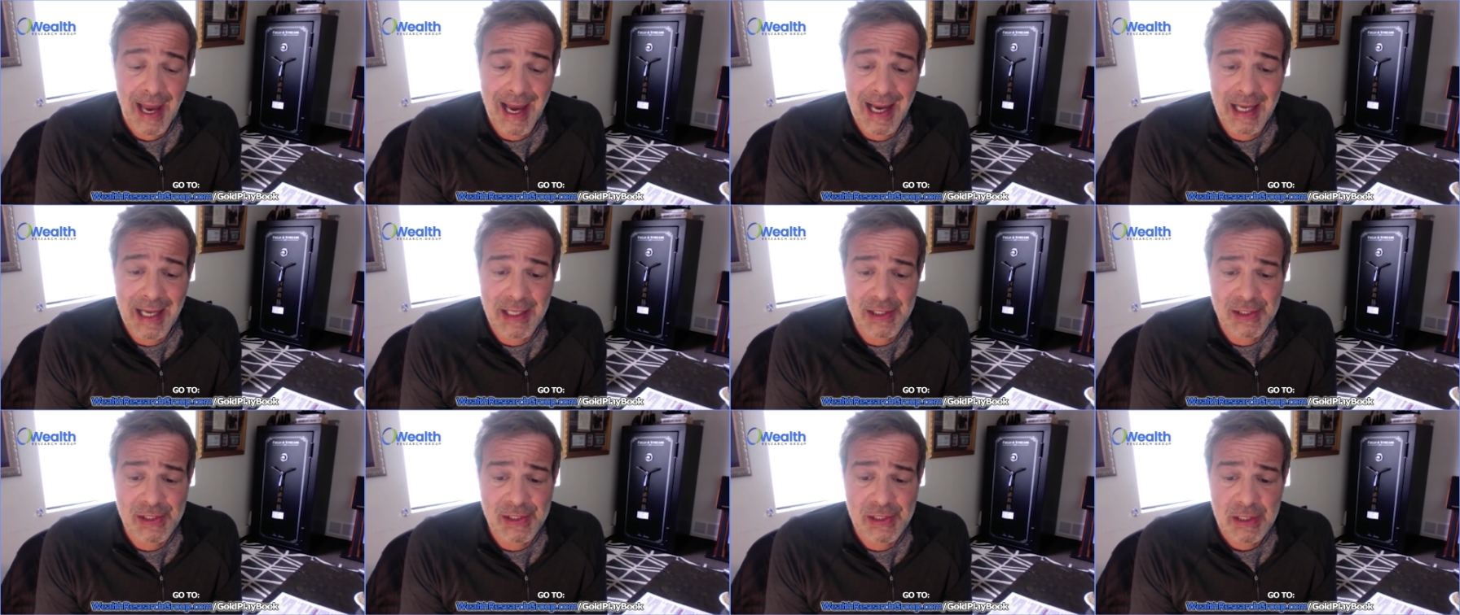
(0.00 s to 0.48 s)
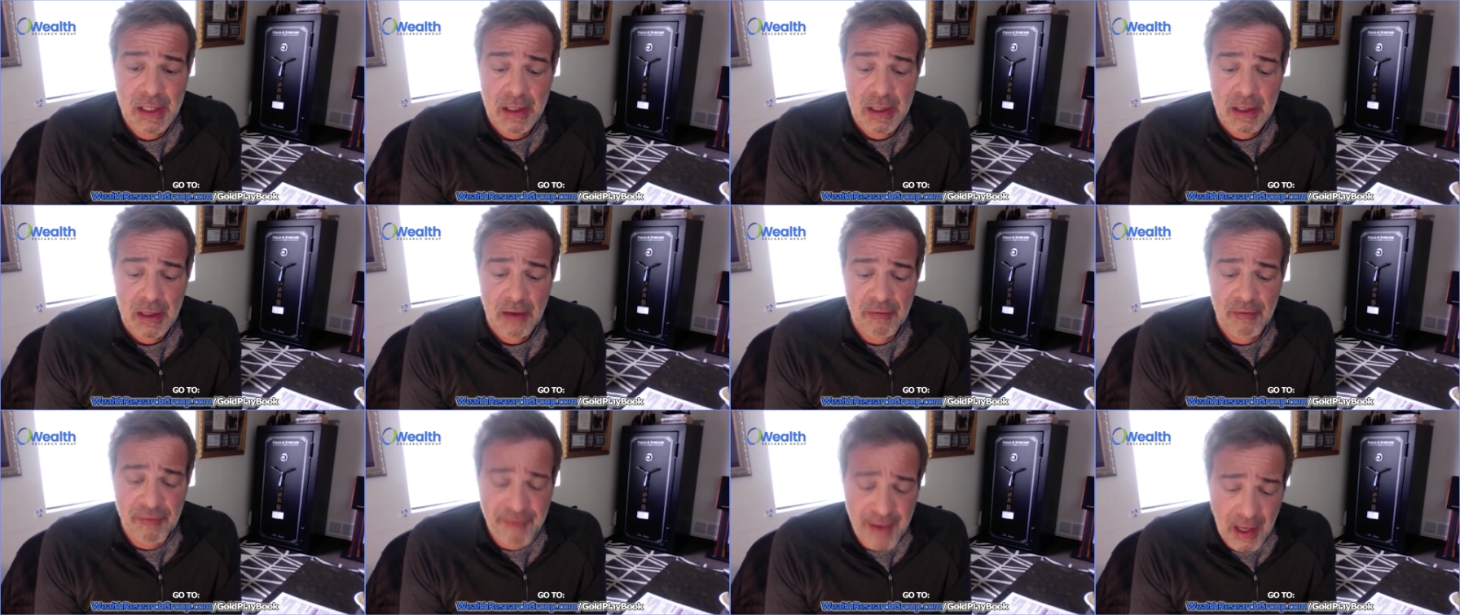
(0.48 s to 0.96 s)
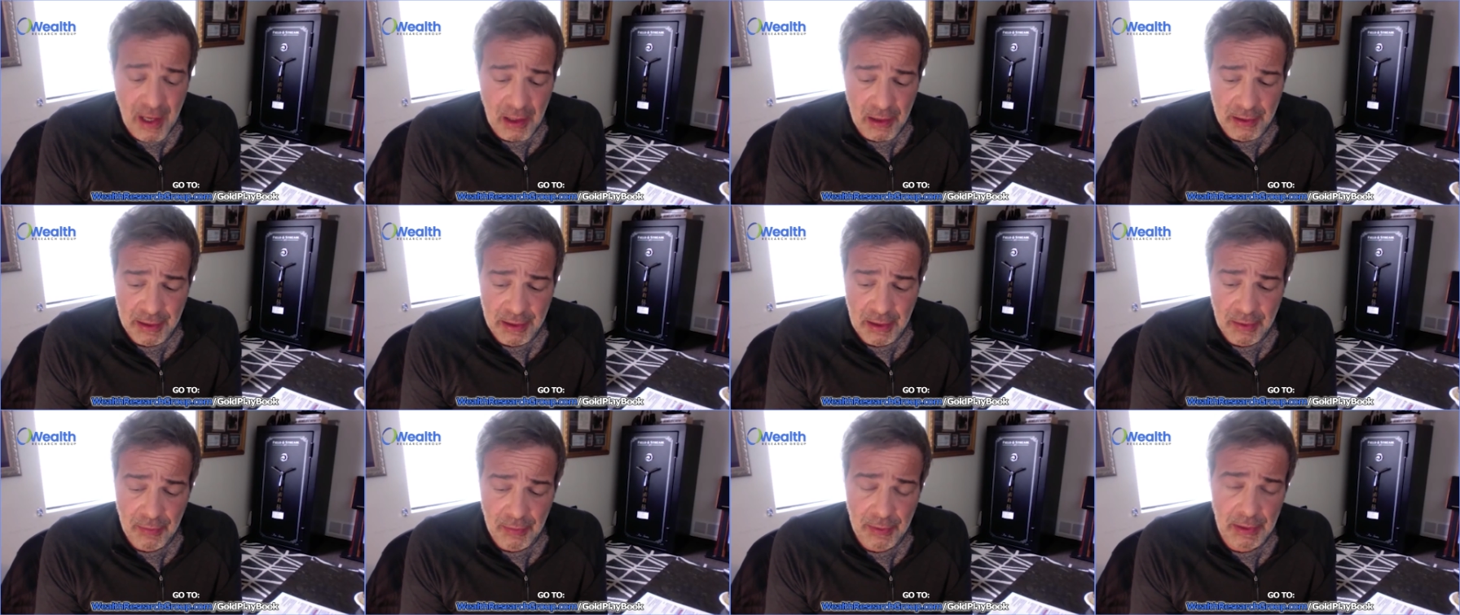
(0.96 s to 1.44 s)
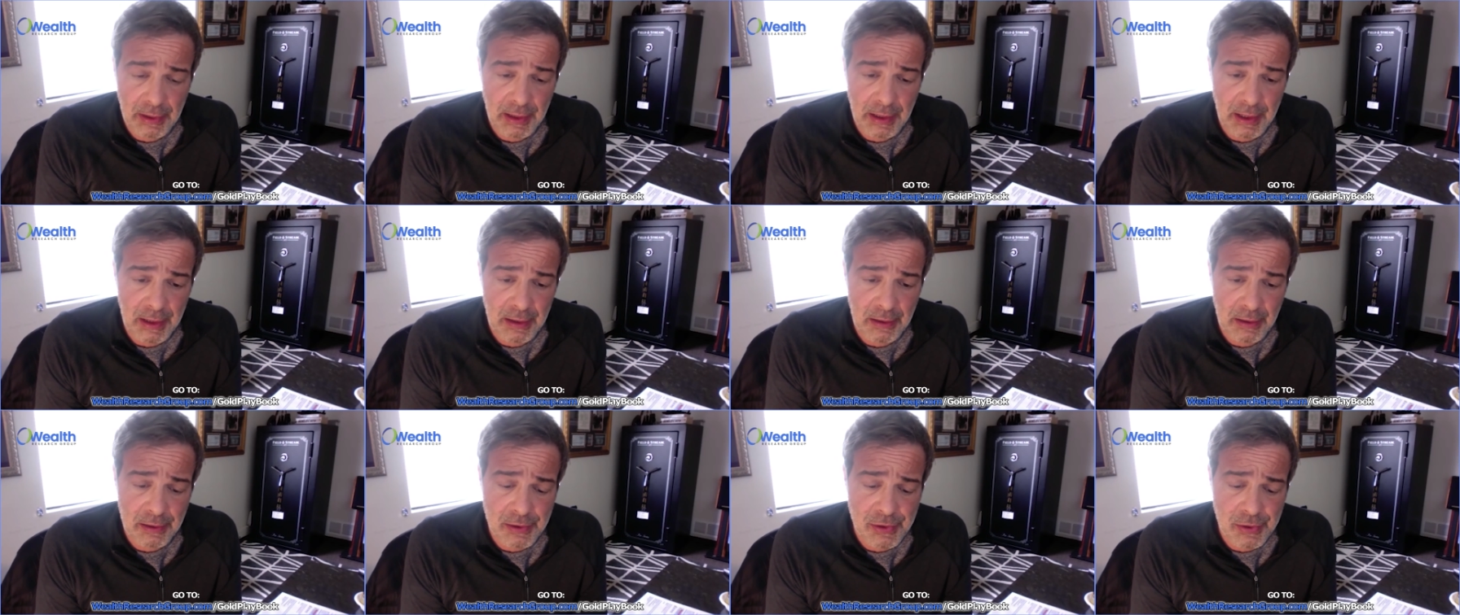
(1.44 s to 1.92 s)
has a felony
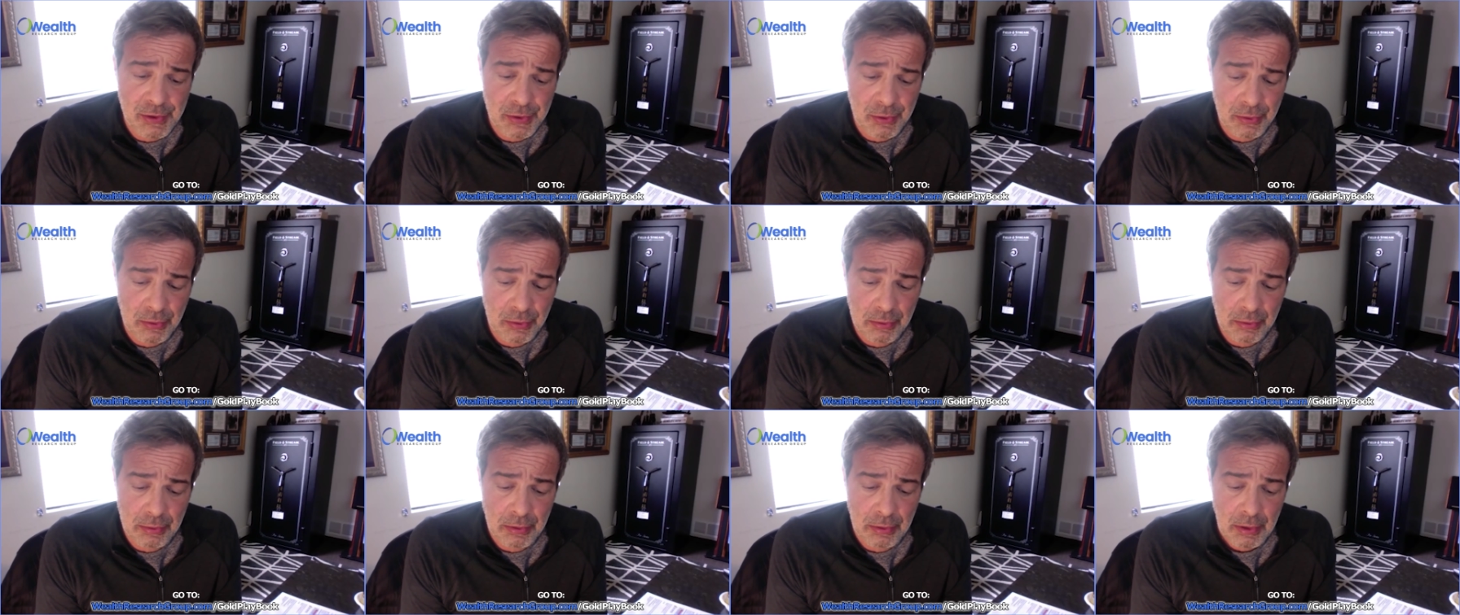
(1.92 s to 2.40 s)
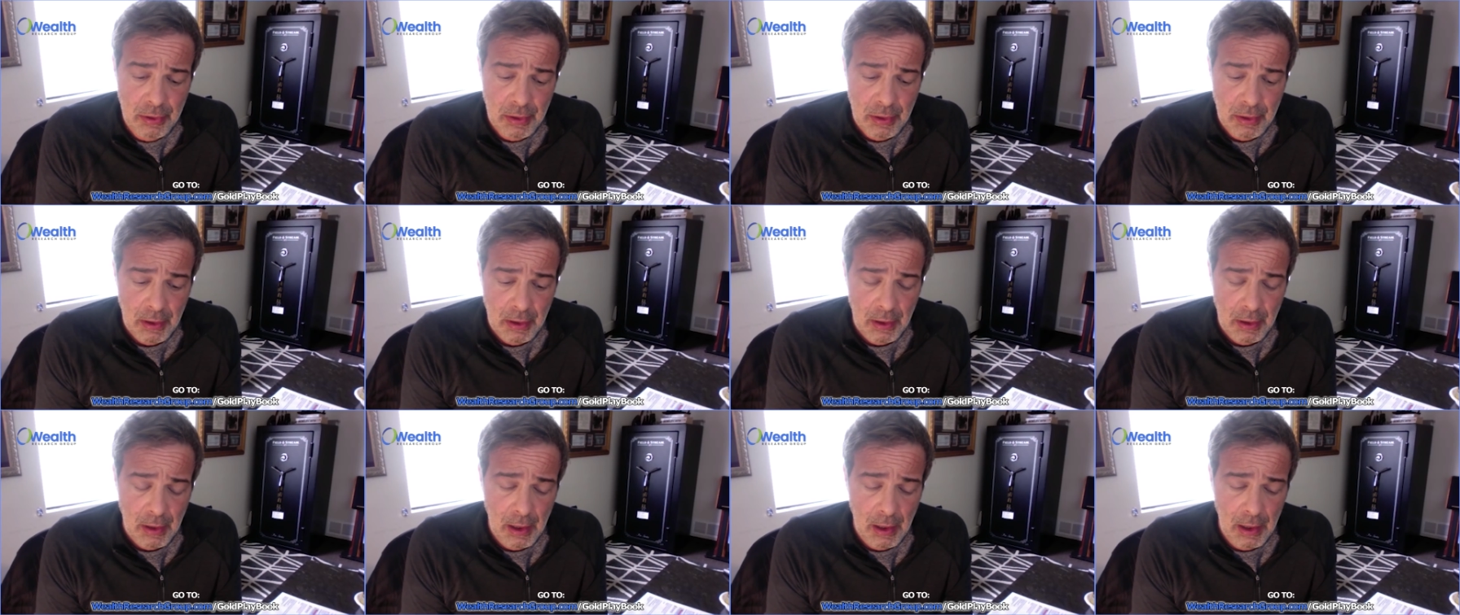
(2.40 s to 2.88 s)
related to